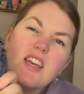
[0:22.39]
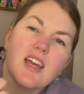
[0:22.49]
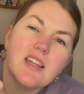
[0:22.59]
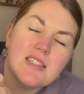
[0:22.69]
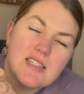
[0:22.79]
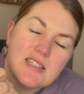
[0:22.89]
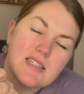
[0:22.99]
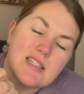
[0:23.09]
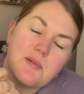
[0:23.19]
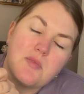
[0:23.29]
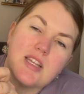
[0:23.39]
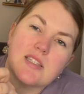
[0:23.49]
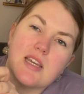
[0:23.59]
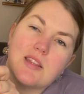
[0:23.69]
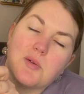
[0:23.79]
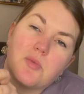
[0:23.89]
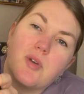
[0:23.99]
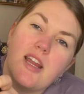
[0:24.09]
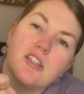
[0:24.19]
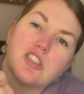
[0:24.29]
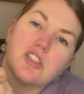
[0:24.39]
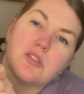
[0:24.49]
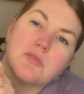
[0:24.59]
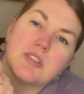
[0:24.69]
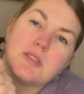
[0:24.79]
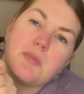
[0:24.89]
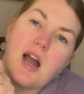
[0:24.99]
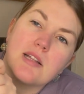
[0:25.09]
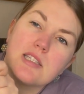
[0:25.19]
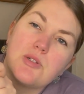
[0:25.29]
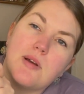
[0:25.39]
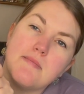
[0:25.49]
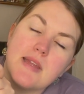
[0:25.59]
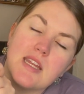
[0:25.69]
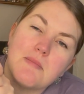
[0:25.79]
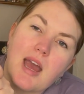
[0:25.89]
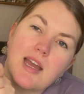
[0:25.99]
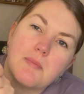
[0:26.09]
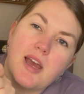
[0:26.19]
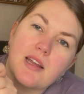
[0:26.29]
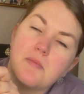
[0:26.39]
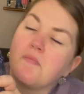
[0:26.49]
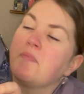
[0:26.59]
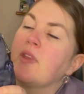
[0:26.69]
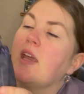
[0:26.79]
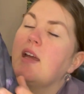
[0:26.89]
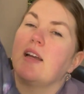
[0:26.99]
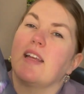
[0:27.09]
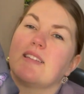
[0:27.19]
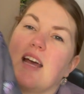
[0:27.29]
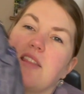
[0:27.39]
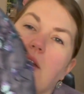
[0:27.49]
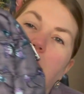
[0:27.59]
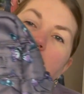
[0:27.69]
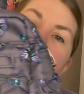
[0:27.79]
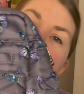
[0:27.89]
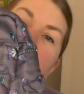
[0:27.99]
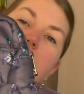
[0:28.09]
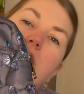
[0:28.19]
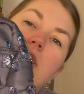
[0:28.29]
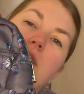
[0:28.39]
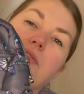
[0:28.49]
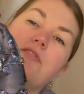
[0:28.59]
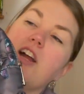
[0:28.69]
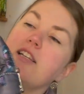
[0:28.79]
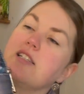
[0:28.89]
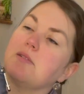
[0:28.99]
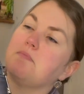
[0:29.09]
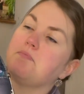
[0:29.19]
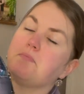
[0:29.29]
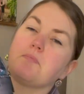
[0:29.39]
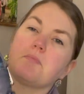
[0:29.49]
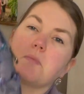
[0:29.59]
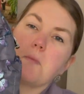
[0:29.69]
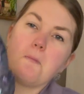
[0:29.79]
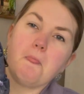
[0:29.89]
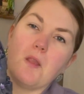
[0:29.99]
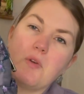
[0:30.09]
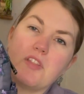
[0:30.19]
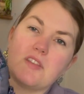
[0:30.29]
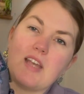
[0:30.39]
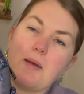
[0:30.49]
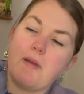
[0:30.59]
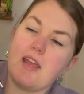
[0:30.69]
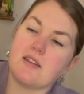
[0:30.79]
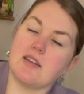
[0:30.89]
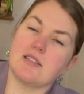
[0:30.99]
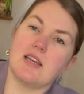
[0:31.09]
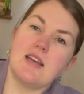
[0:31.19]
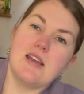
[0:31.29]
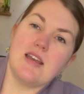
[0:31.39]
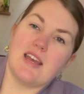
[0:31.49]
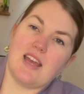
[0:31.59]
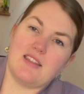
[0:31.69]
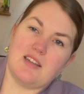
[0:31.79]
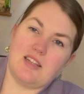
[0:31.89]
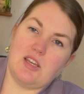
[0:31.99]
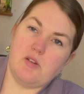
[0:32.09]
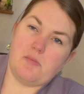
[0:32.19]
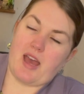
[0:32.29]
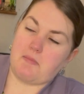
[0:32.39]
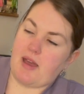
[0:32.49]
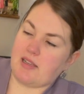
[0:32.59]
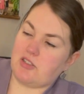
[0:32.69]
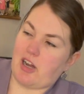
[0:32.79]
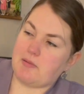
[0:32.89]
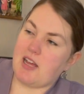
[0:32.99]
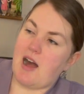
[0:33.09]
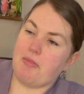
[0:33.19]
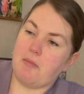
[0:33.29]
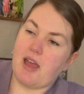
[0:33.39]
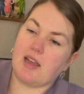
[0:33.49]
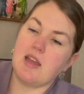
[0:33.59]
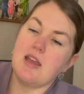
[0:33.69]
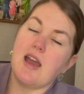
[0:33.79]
This is in some ways like the Ranger's response to a mini backpack. It's got that Ranger look to the front with top handles, and then cute backpack straps on the back.